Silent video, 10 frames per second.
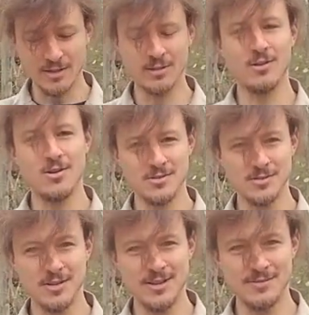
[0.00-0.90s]
like the long
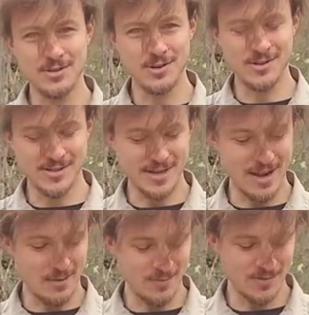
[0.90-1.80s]
sleeves because it
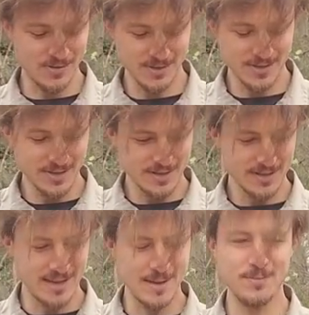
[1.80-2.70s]
helps
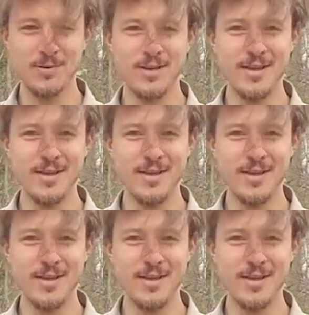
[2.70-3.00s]
keep